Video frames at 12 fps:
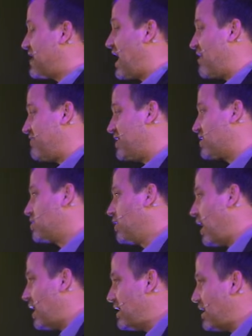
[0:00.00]
have a,
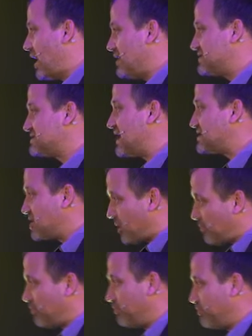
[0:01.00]
a, a
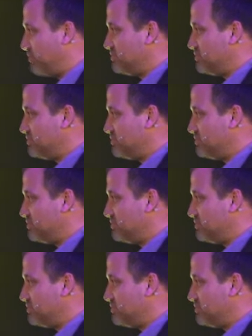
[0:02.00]
setup